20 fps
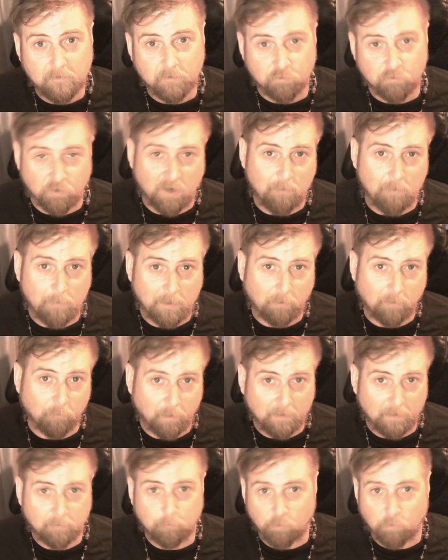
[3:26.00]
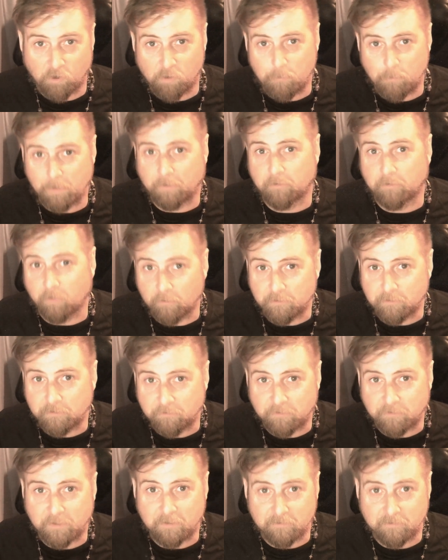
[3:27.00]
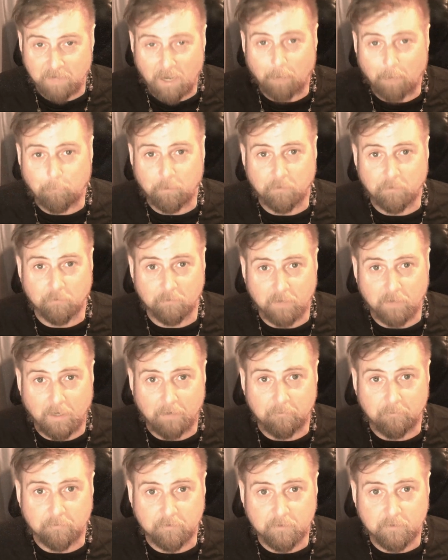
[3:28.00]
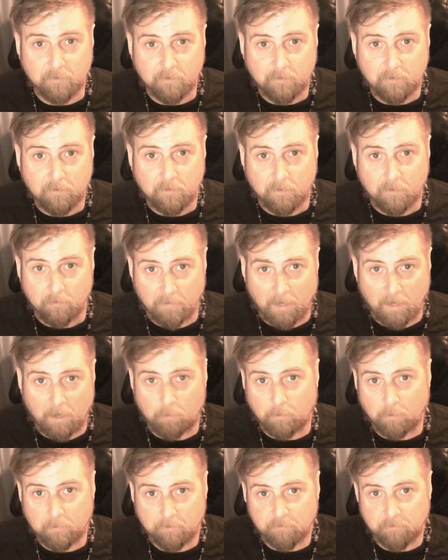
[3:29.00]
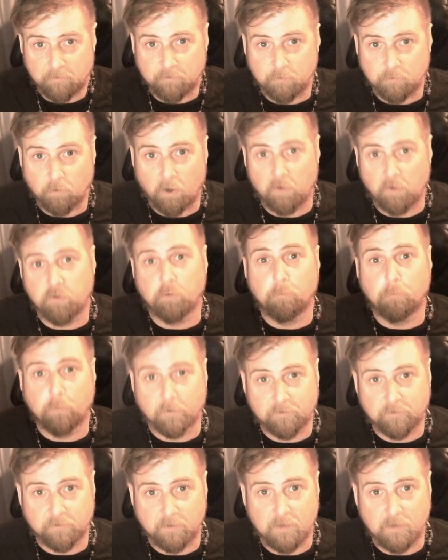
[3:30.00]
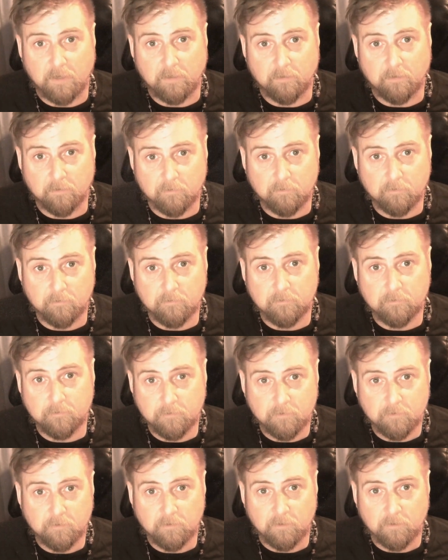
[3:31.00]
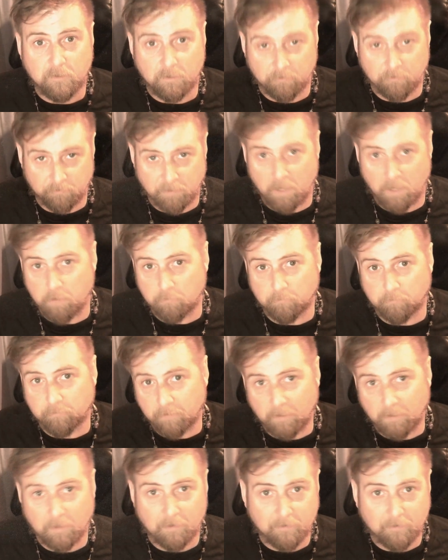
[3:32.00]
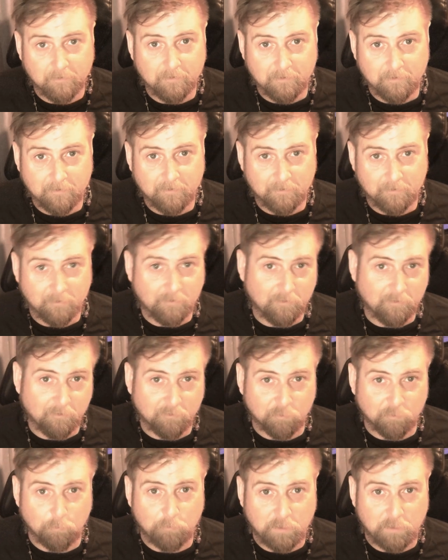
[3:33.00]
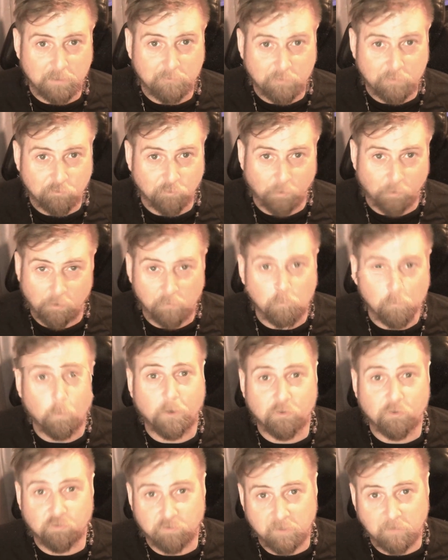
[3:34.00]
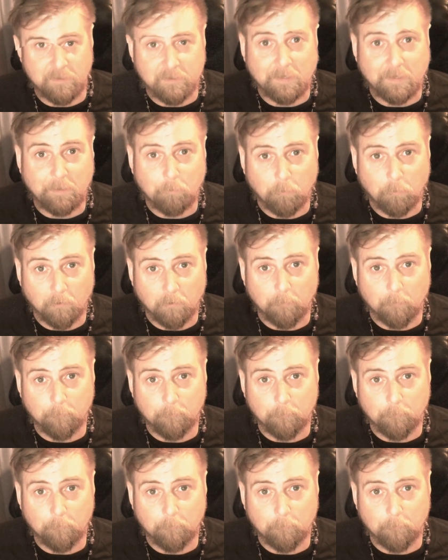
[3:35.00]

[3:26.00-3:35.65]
Trying to make rent, trying to make all these things happen in their lives. Now I listen to audiobooks at night instead of uh, some TV show. I did not even watch TV anymore.